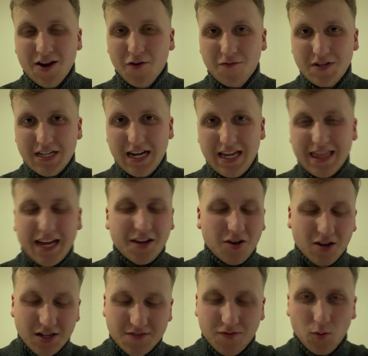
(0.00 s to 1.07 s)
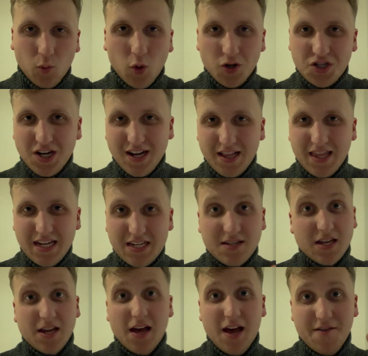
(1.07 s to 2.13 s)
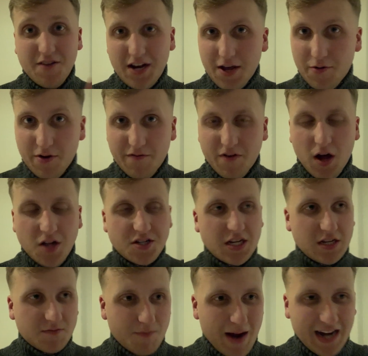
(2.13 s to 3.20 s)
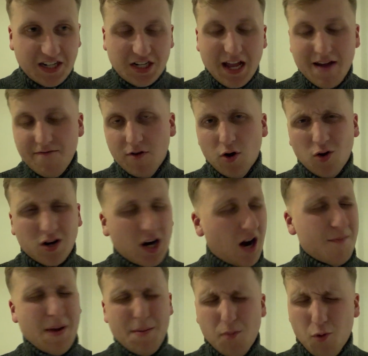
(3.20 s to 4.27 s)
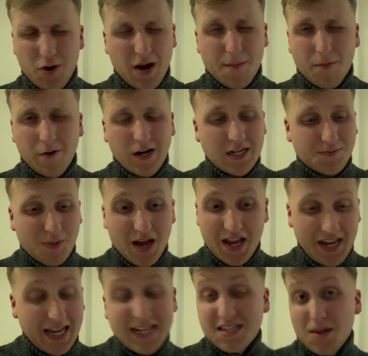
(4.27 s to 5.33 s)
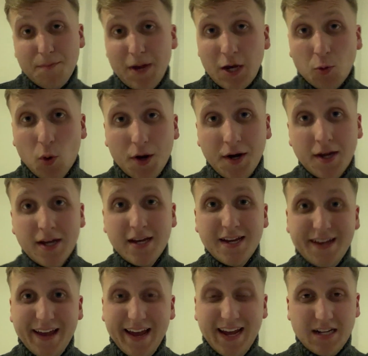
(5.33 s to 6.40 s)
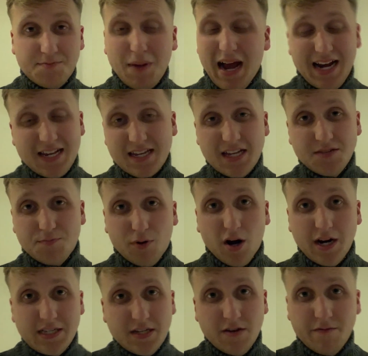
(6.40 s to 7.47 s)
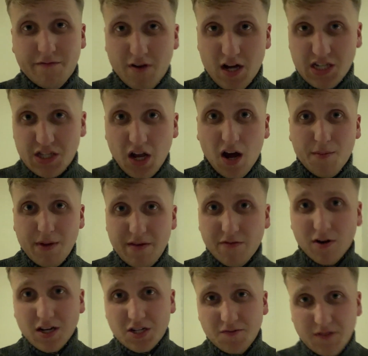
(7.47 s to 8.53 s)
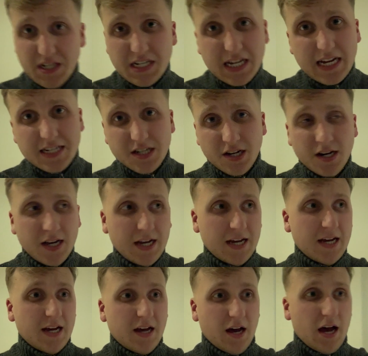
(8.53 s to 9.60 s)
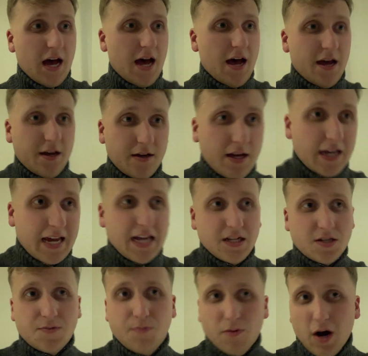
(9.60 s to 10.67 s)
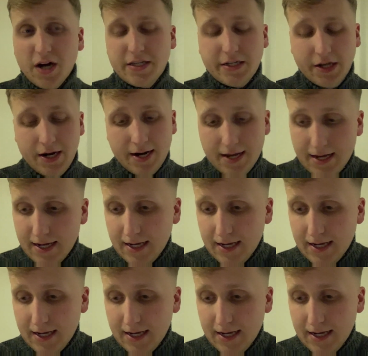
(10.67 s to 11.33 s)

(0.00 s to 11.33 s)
Obviously, thank you guys for watching this video in advance, this match day vlog. Can't remember what number it is, but it is the big one. It is Palace against Brighton, first derby for us of the season against Brighton.